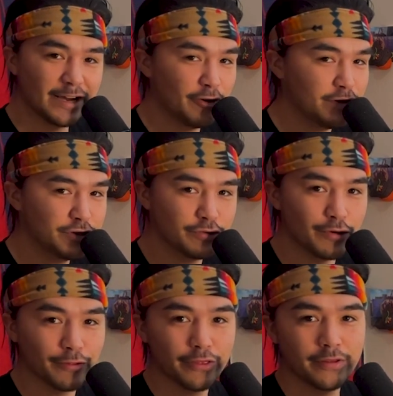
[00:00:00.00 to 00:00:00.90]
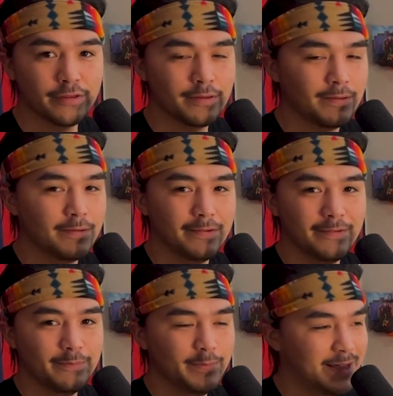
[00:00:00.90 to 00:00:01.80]
you the truth,
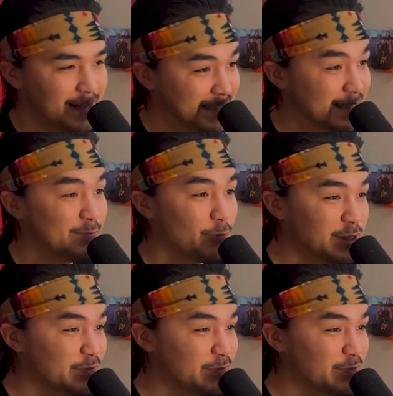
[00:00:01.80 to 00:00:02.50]
because the sports book's